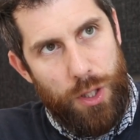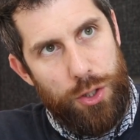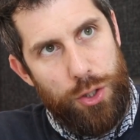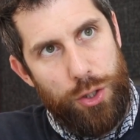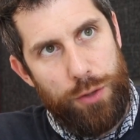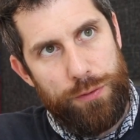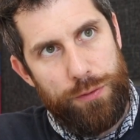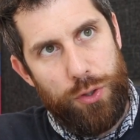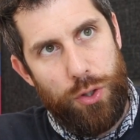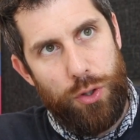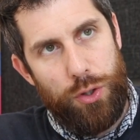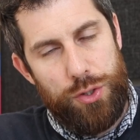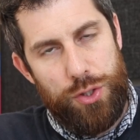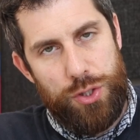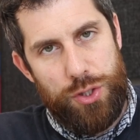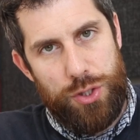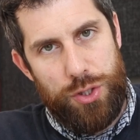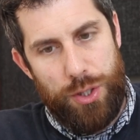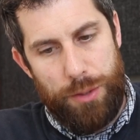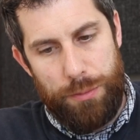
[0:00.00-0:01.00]
you've got
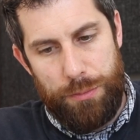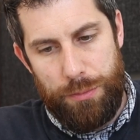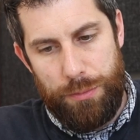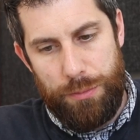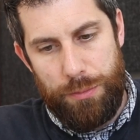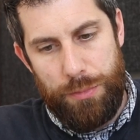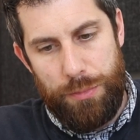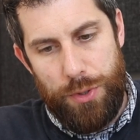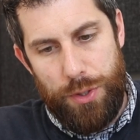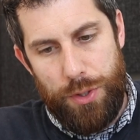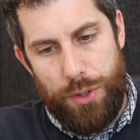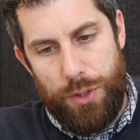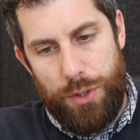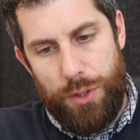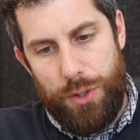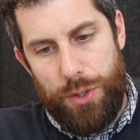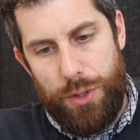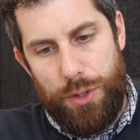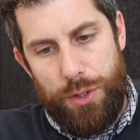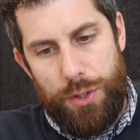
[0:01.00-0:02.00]
some
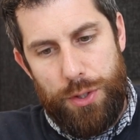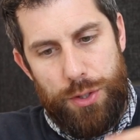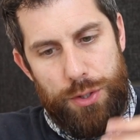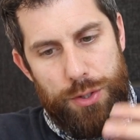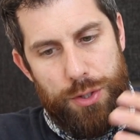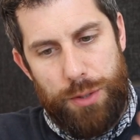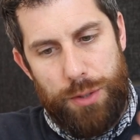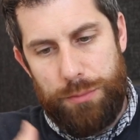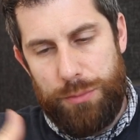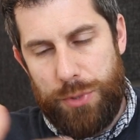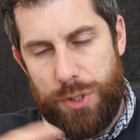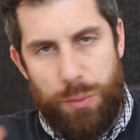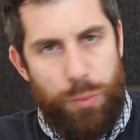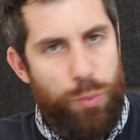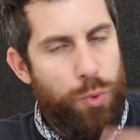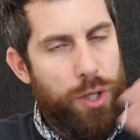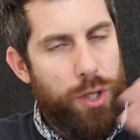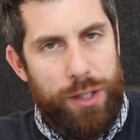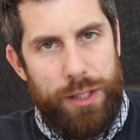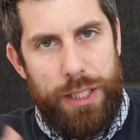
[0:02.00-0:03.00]

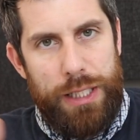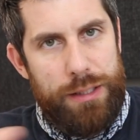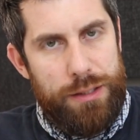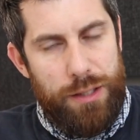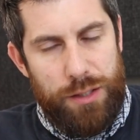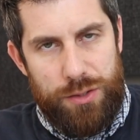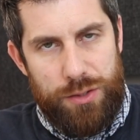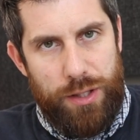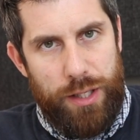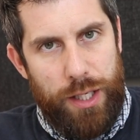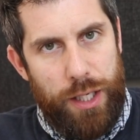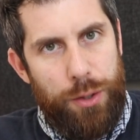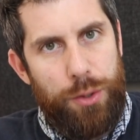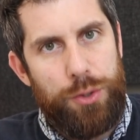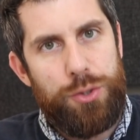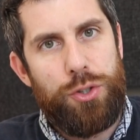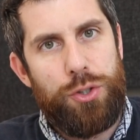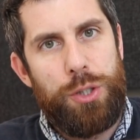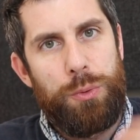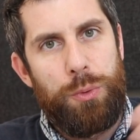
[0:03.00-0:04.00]
work needing done to the
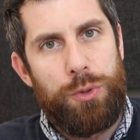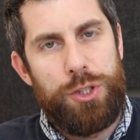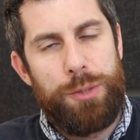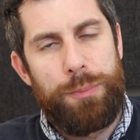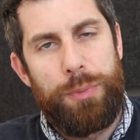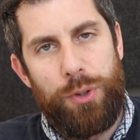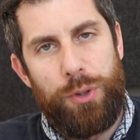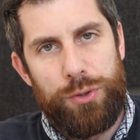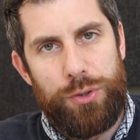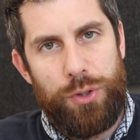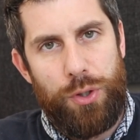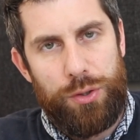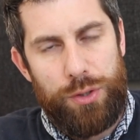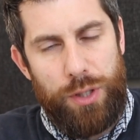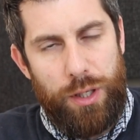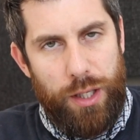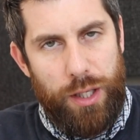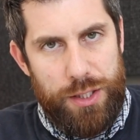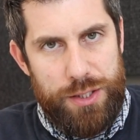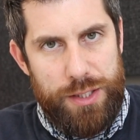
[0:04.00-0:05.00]
house, or you want to build on
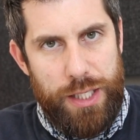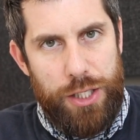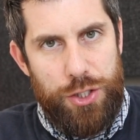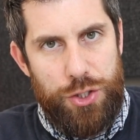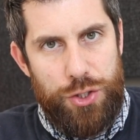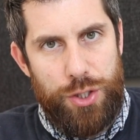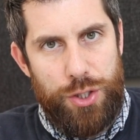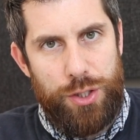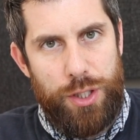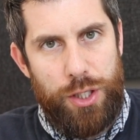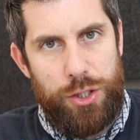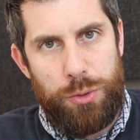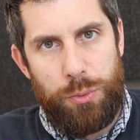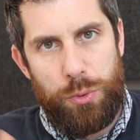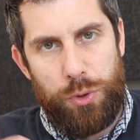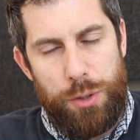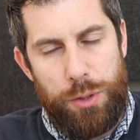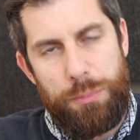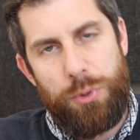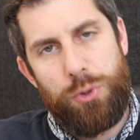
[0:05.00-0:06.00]
an extension and you
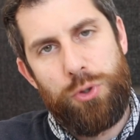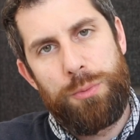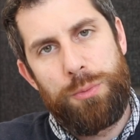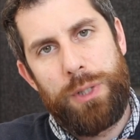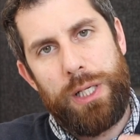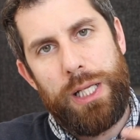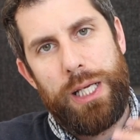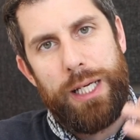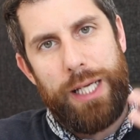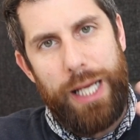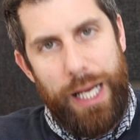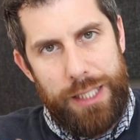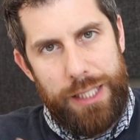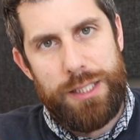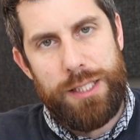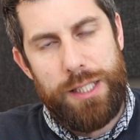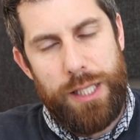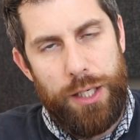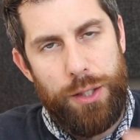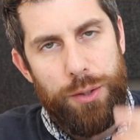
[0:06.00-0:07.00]
want to borrow money
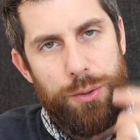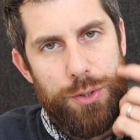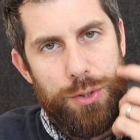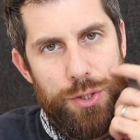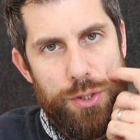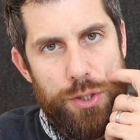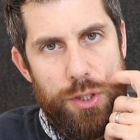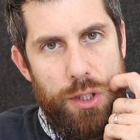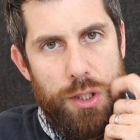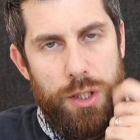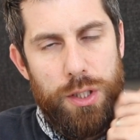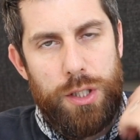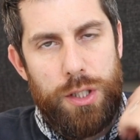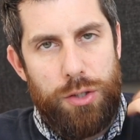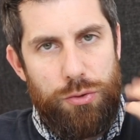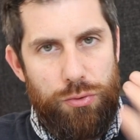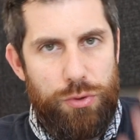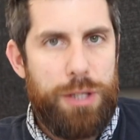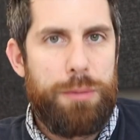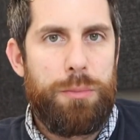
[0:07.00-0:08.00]
against the house.
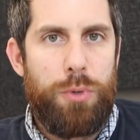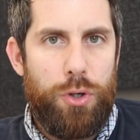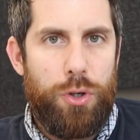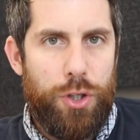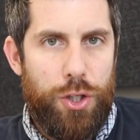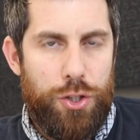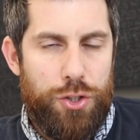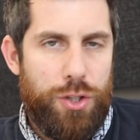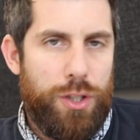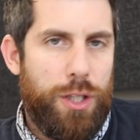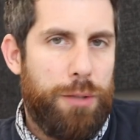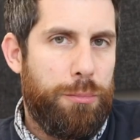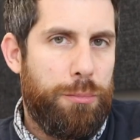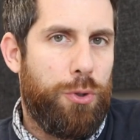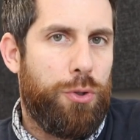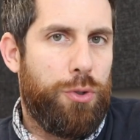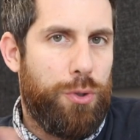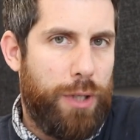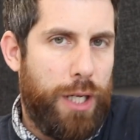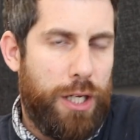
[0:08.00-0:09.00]
Remortgaging and
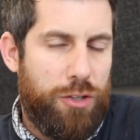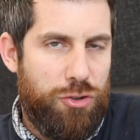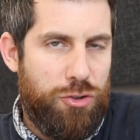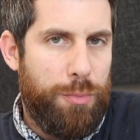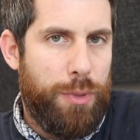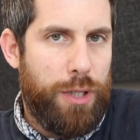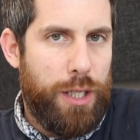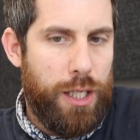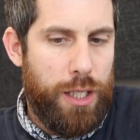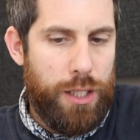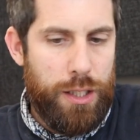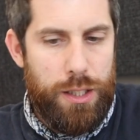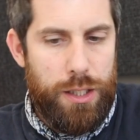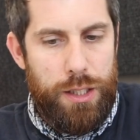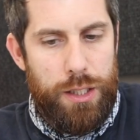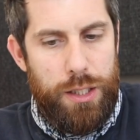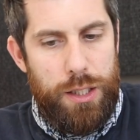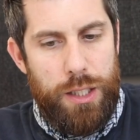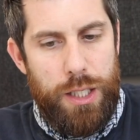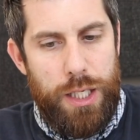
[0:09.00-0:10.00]
borrowing extra money
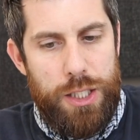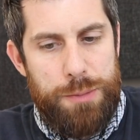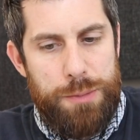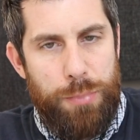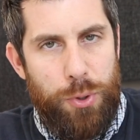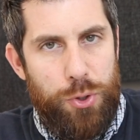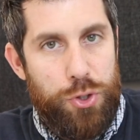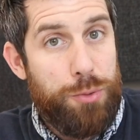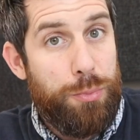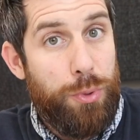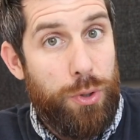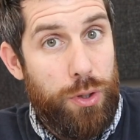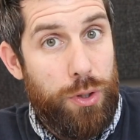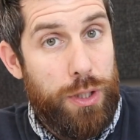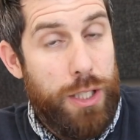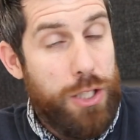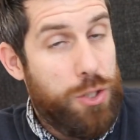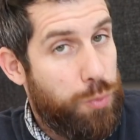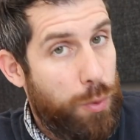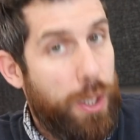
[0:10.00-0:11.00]
is possible
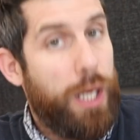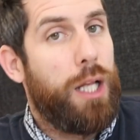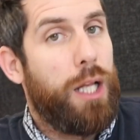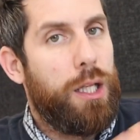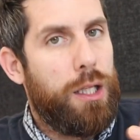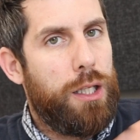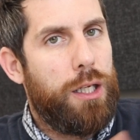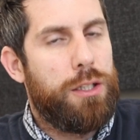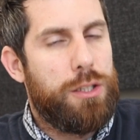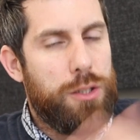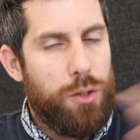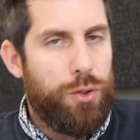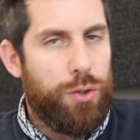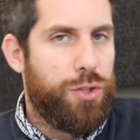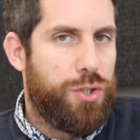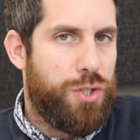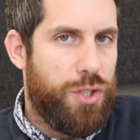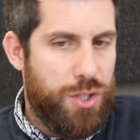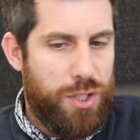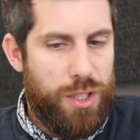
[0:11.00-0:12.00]
as well, as long
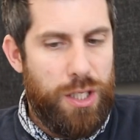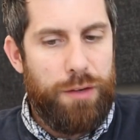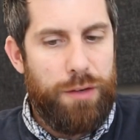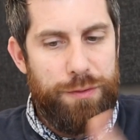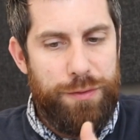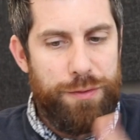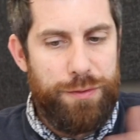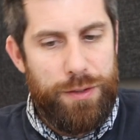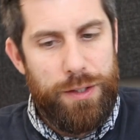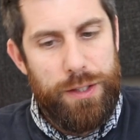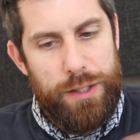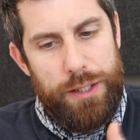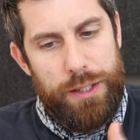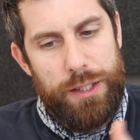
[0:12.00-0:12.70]
as there's enough